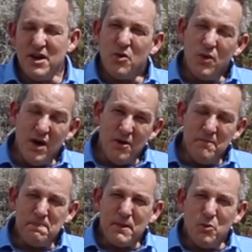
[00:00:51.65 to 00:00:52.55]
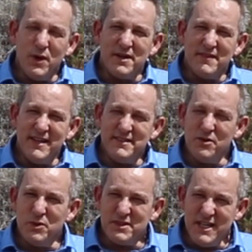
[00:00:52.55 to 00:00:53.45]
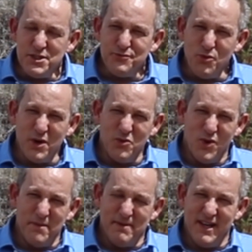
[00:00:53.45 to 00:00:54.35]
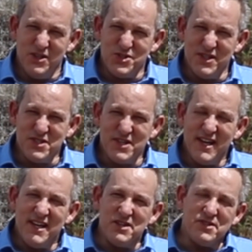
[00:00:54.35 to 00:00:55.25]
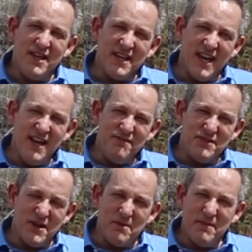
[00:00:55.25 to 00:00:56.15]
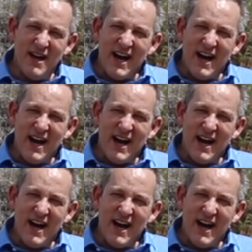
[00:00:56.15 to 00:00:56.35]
Well, what they did with these 41 patients is they gave them